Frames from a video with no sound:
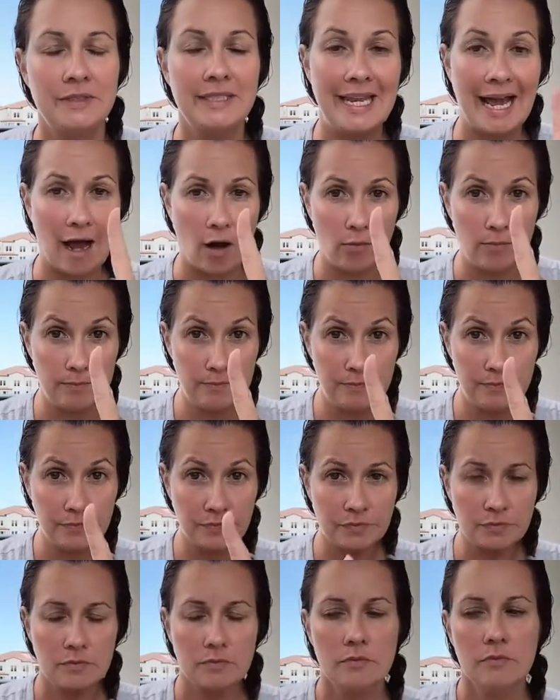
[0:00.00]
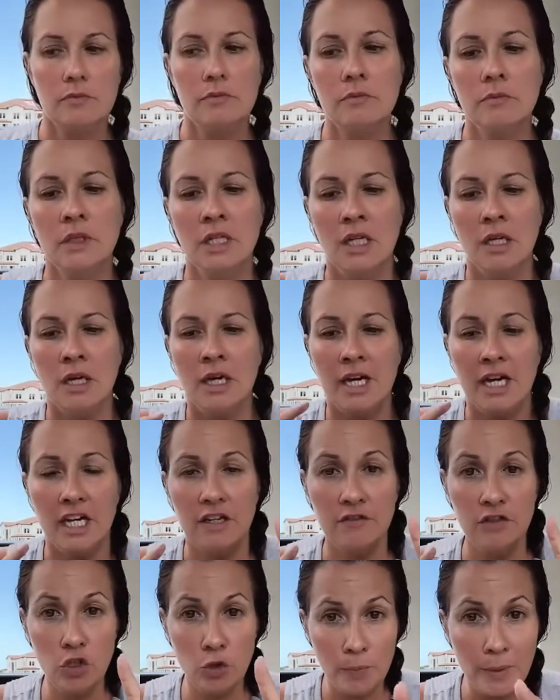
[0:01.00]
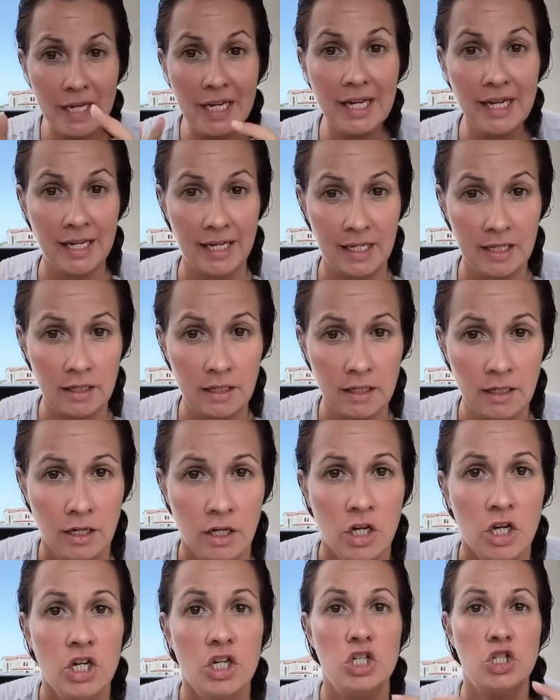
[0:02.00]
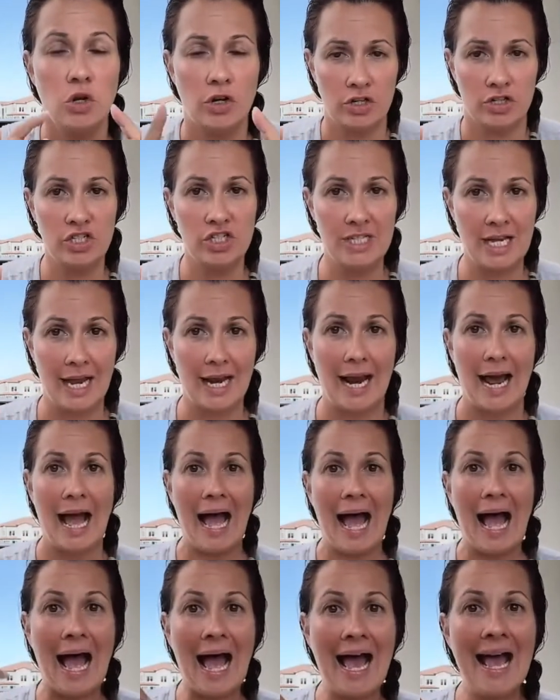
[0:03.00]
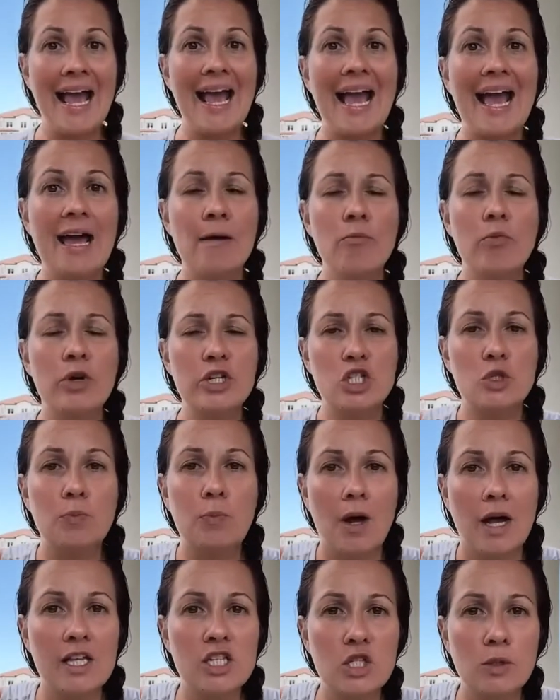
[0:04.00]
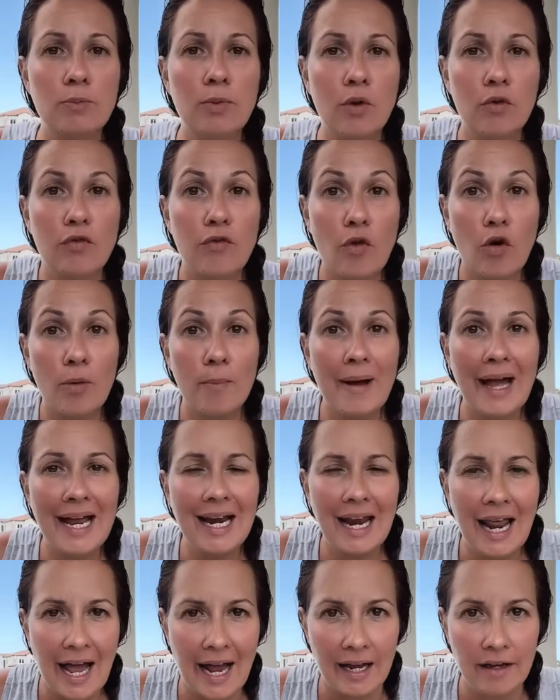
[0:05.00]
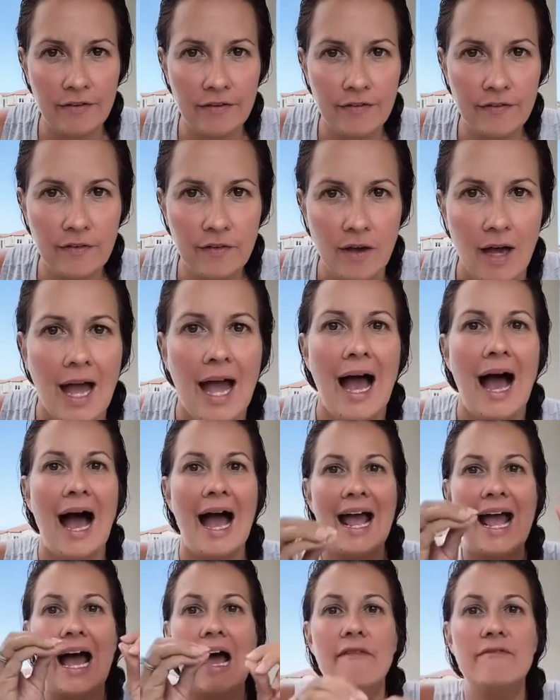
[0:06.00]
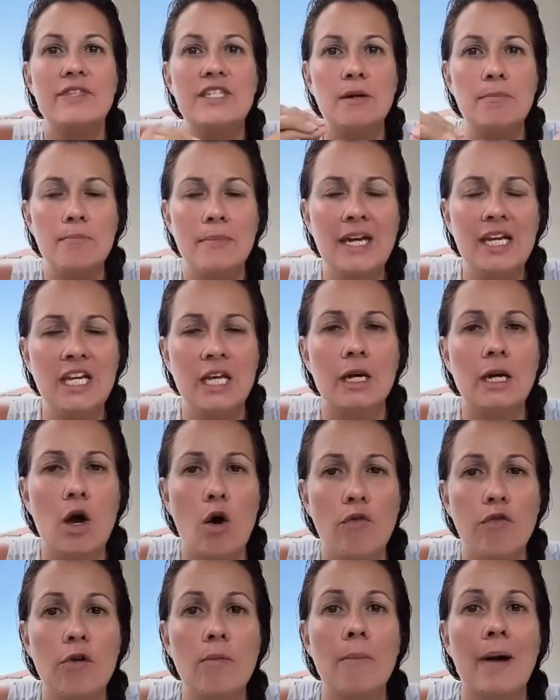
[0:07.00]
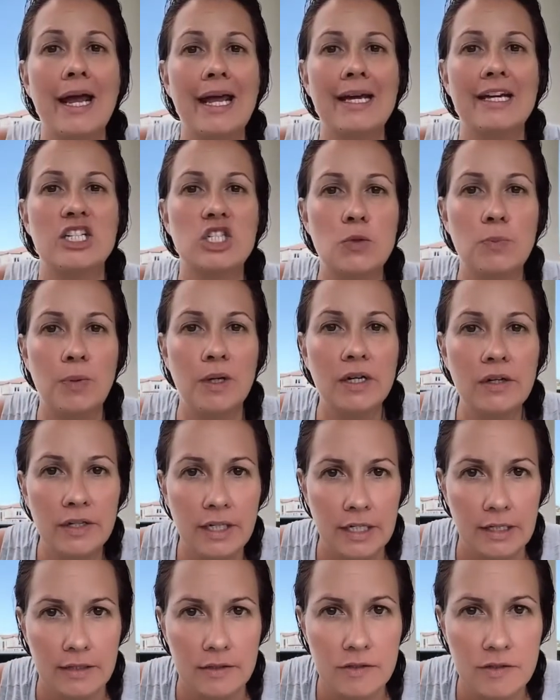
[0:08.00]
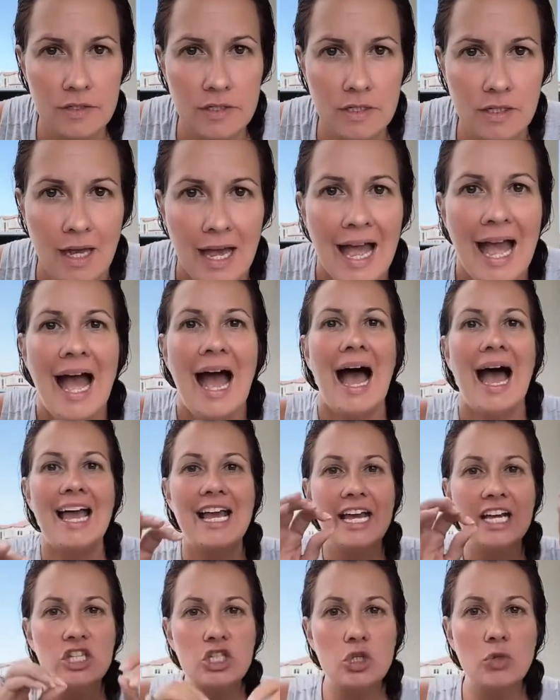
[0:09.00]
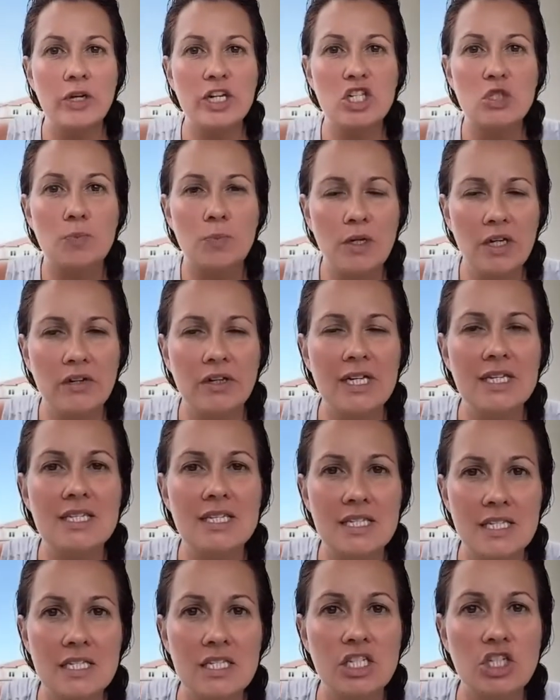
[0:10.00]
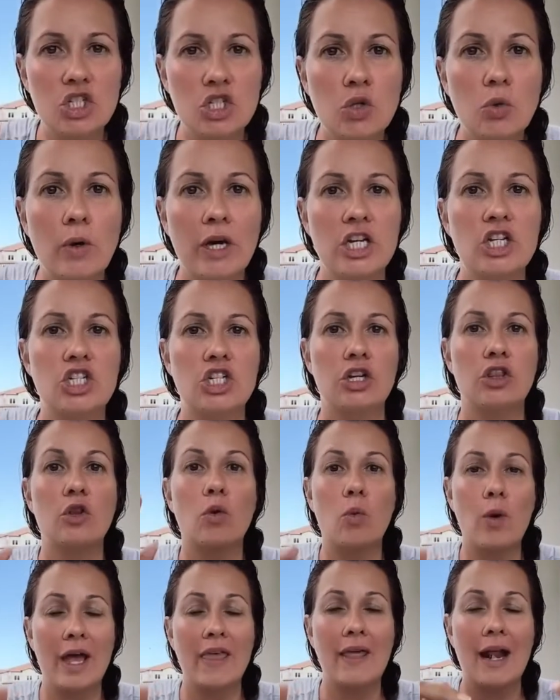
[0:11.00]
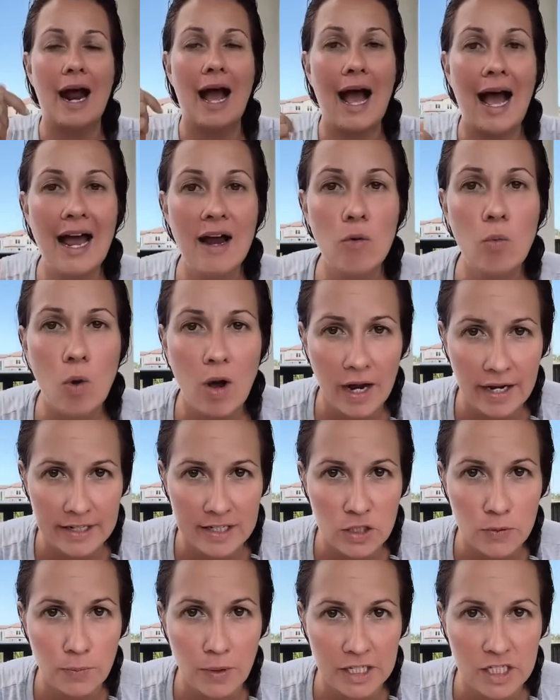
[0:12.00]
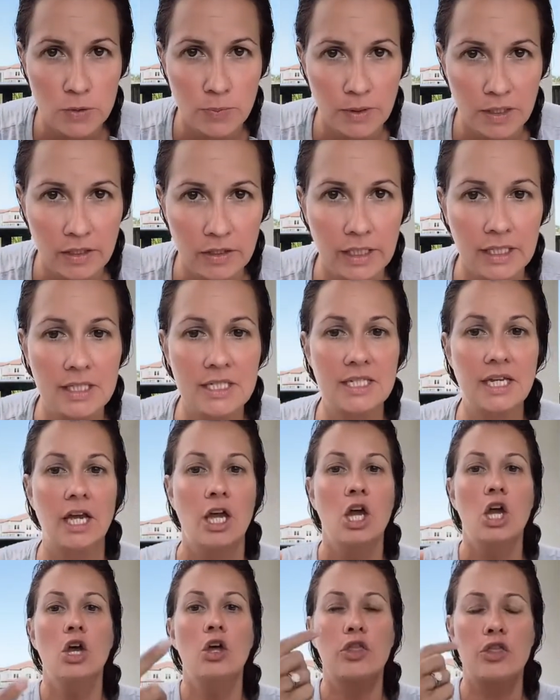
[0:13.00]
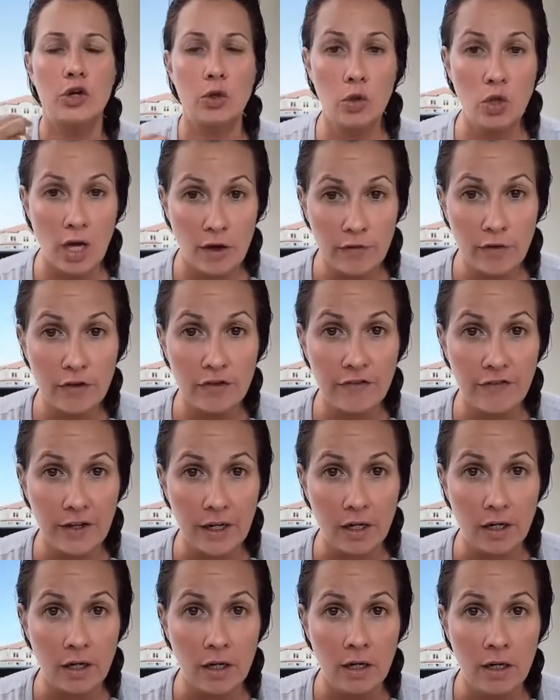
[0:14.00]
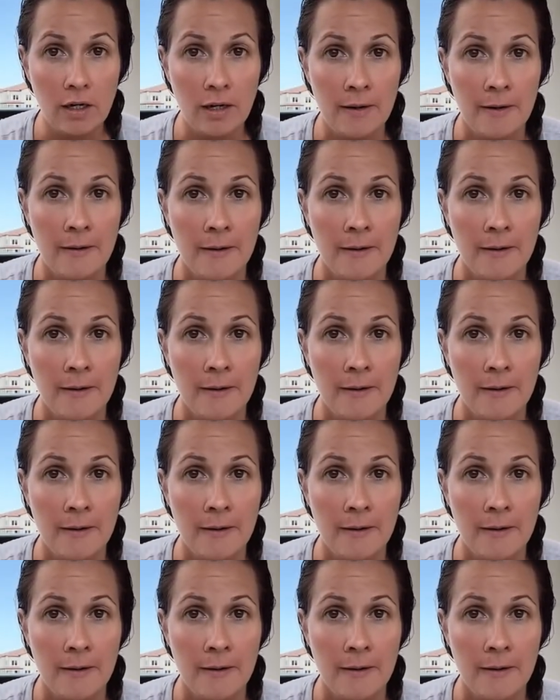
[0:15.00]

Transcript: Now, if you begin to understand, I am responsible for my life, I have dominion over my experience, I get to experience the situation the way that I want to experience it through love or fear,